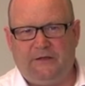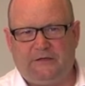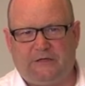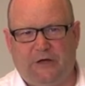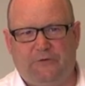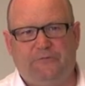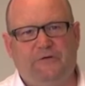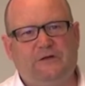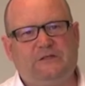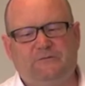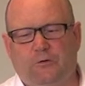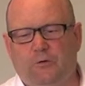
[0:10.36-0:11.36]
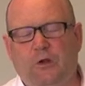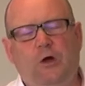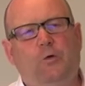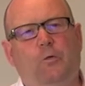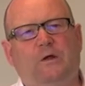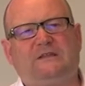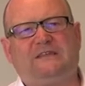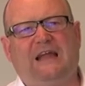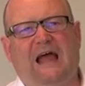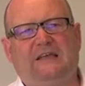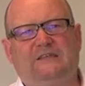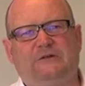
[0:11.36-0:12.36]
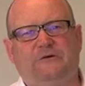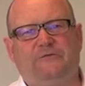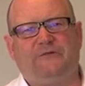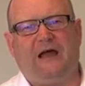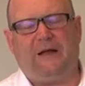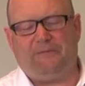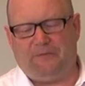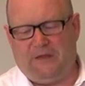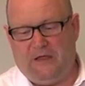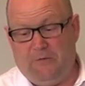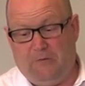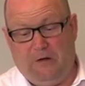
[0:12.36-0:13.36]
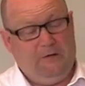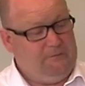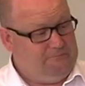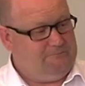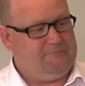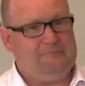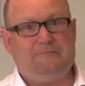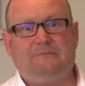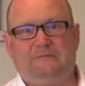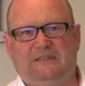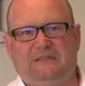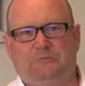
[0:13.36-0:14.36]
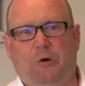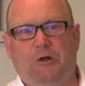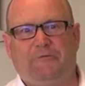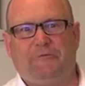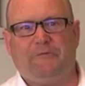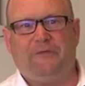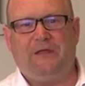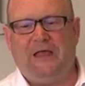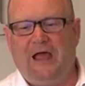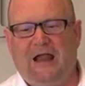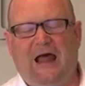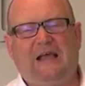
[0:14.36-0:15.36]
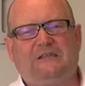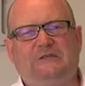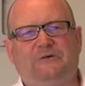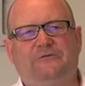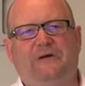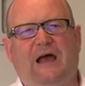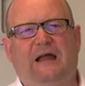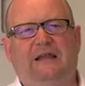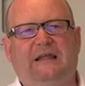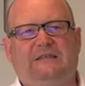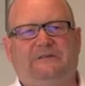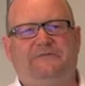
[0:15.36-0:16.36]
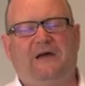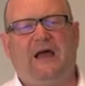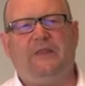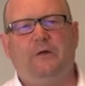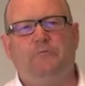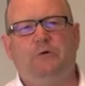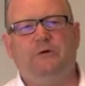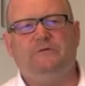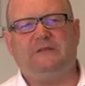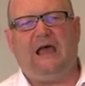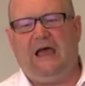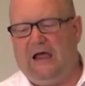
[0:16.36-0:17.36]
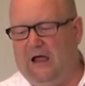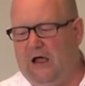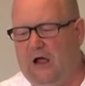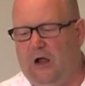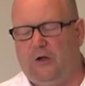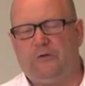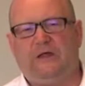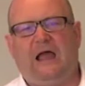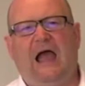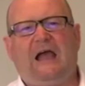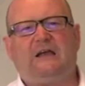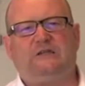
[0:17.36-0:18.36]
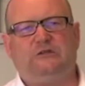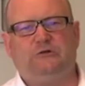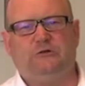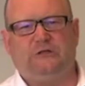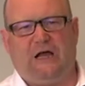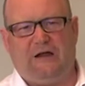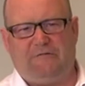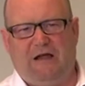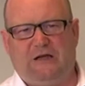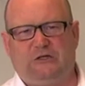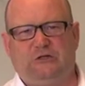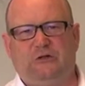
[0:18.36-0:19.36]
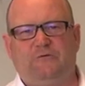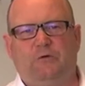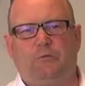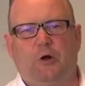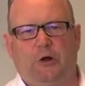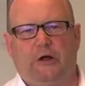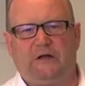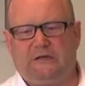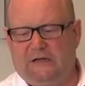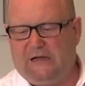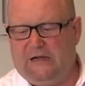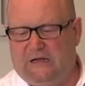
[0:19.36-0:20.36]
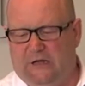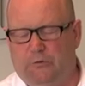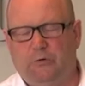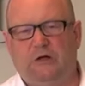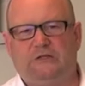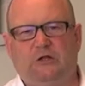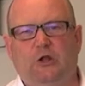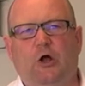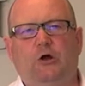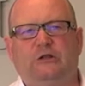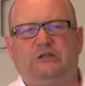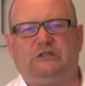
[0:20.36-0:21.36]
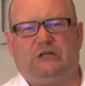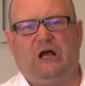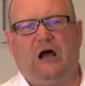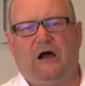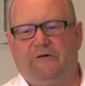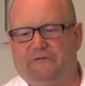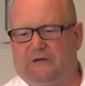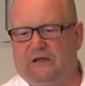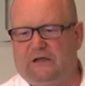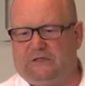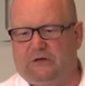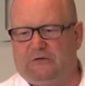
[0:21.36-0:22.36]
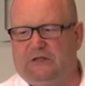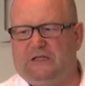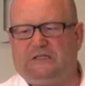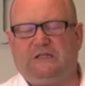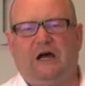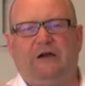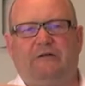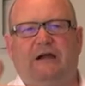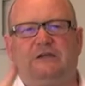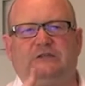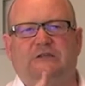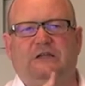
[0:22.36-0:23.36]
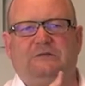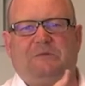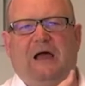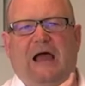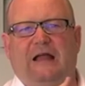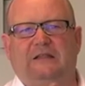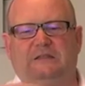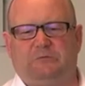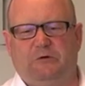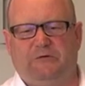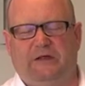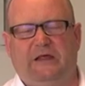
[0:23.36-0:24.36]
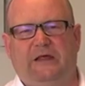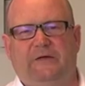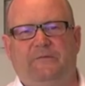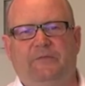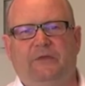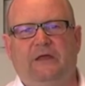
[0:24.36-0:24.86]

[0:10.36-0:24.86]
So, first of all, what's an axial fan? Well, this is one of them. An axial fan is a fan that moves air along the axial direction of the product. In other words, along the shaft. So this direction is my hands moving here.